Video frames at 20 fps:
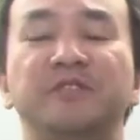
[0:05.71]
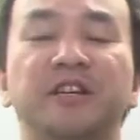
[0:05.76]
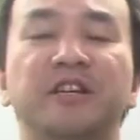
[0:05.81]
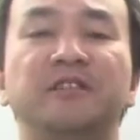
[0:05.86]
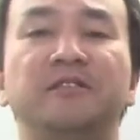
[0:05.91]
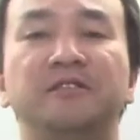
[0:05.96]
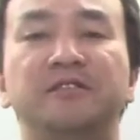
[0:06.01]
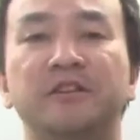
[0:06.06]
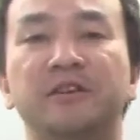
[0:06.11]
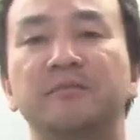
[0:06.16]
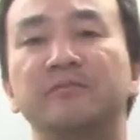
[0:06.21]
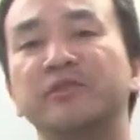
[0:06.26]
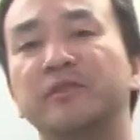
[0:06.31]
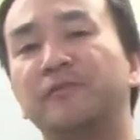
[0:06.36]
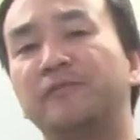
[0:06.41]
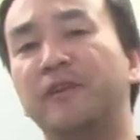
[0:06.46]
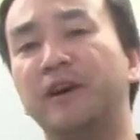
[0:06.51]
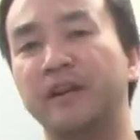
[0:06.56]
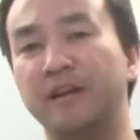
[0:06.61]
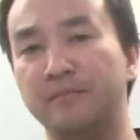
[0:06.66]
in terms of
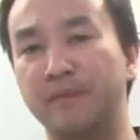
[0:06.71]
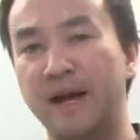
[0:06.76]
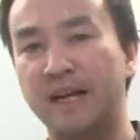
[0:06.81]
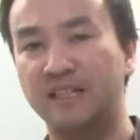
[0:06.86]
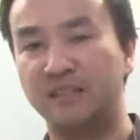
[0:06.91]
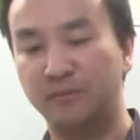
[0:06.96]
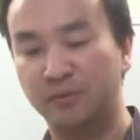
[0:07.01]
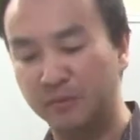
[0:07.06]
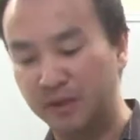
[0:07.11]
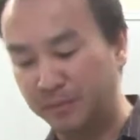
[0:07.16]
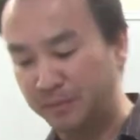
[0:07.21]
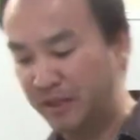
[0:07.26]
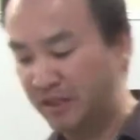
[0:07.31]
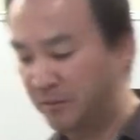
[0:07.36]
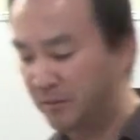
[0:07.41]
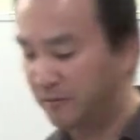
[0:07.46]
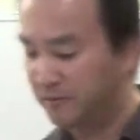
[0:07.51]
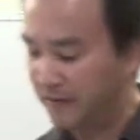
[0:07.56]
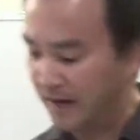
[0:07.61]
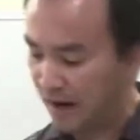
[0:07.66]
finding maximum and
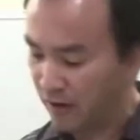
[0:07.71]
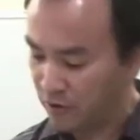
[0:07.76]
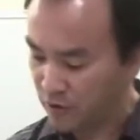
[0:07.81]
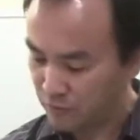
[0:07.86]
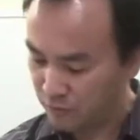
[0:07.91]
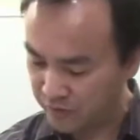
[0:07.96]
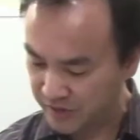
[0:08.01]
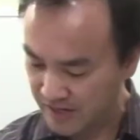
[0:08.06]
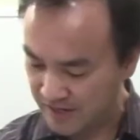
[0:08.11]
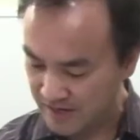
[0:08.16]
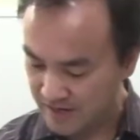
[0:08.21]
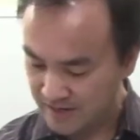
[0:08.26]
minimum values.